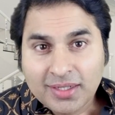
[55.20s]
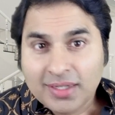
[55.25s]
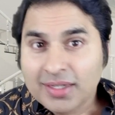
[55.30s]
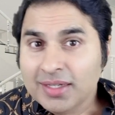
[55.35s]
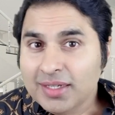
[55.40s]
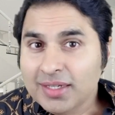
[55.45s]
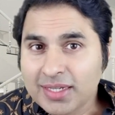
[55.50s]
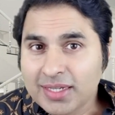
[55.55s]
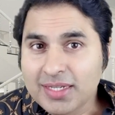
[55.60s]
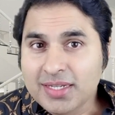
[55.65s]

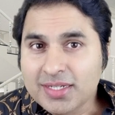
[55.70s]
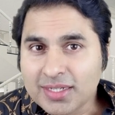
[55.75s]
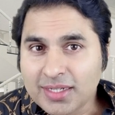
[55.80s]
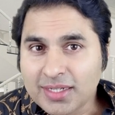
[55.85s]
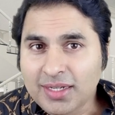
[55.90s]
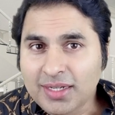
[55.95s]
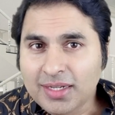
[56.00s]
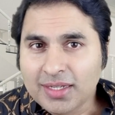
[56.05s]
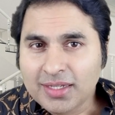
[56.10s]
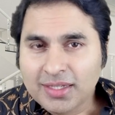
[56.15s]

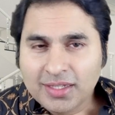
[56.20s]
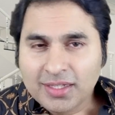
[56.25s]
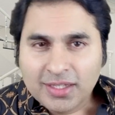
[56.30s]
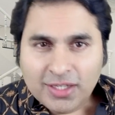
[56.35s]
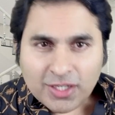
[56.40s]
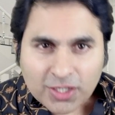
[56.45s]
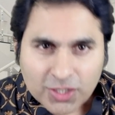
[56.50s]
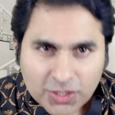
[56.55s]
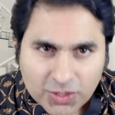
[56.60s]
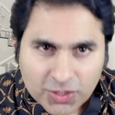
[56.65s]
Internally,
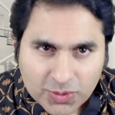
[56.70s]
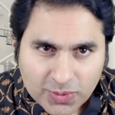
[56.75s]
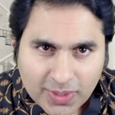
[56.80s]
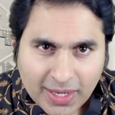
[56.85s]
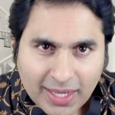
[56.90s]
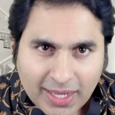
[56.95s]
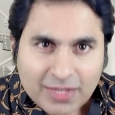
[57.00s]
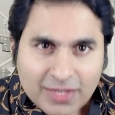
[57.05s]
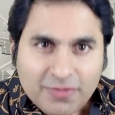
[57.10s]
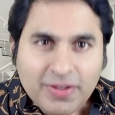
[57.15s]
you
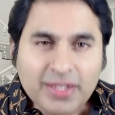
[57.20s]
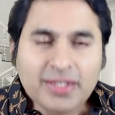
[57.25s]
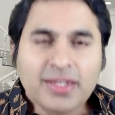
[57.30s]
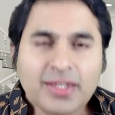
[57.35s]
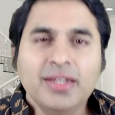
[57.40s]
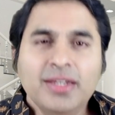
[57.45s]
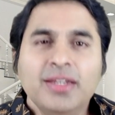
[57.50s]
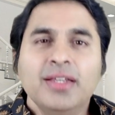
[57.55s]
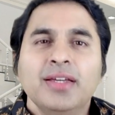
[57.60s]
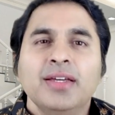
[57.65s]

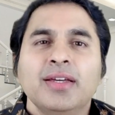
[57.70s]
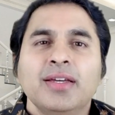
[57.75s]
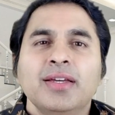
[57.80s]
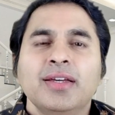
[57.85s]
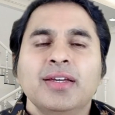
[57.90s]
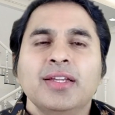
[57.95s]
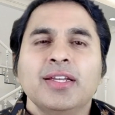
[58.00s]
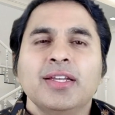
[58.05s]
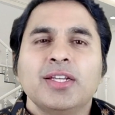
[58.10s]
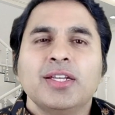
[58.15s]
elevated
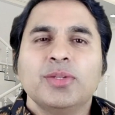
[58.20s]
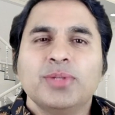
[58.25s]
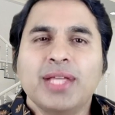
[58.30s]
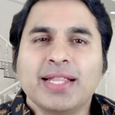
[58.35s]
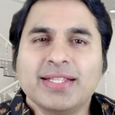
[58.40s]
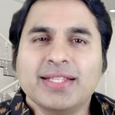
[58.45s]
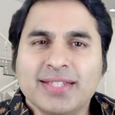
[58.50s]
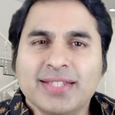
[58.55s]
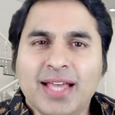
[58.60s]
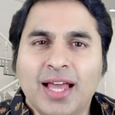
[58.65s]
to that
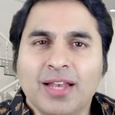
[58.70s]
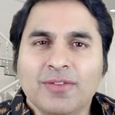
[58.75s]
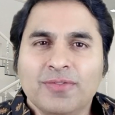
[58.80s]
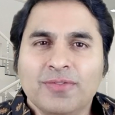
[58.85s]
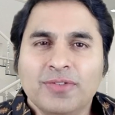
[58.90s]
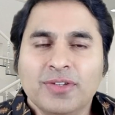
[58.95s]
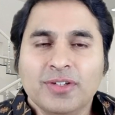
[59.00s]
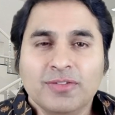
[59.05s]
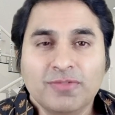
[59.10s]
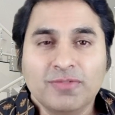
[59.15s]
self
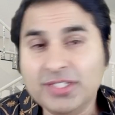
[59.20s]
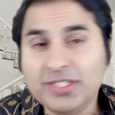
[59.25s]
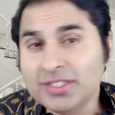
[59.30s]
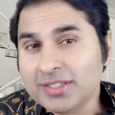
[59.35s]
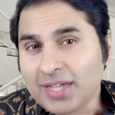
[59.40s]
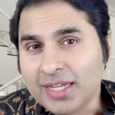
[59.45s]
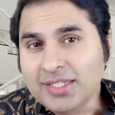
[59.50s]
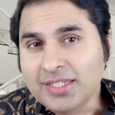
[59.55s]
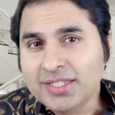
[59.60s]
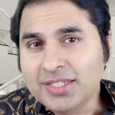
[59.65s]
which is
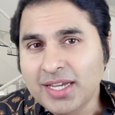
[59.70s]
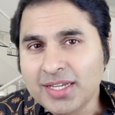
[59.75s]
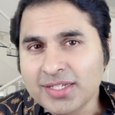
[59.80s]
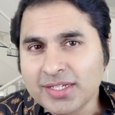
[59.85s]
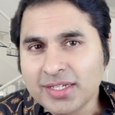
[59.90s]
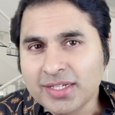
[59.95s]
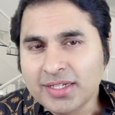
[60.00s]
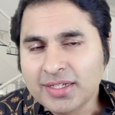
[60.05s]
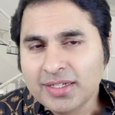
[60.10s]
unchanging,